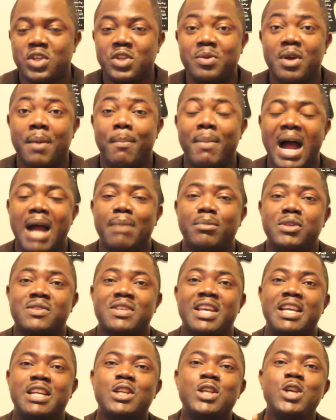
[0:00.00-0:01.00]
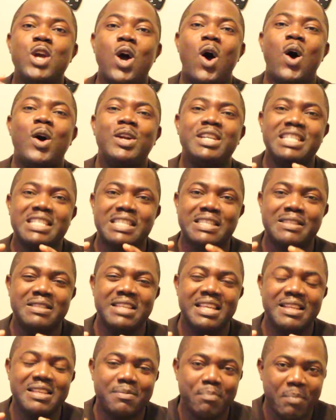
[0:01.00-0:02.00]
The Bible says God is
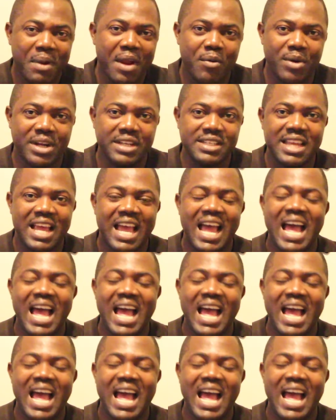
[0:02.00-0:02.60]
spirit,